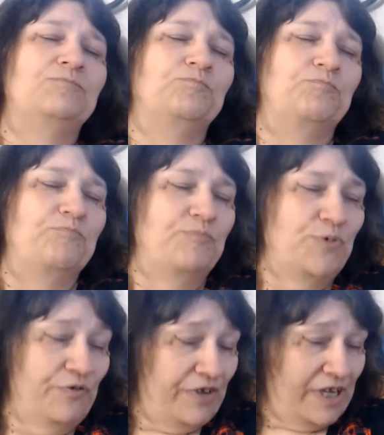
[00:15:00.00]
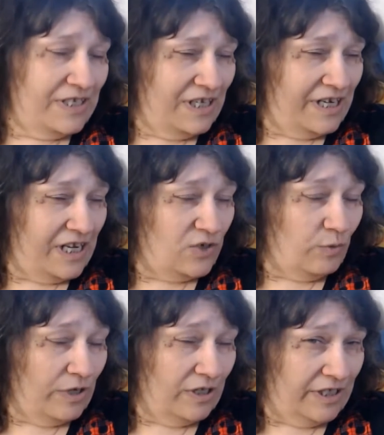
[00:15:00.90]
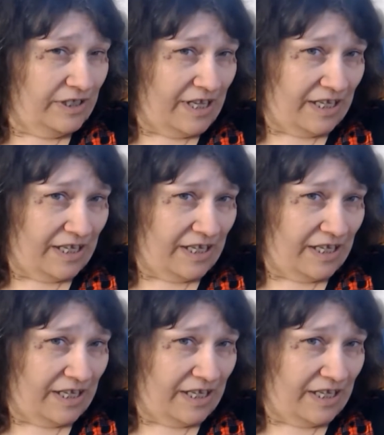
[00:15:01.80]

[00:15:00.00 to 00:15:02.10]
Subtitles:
Movie has not aged well in that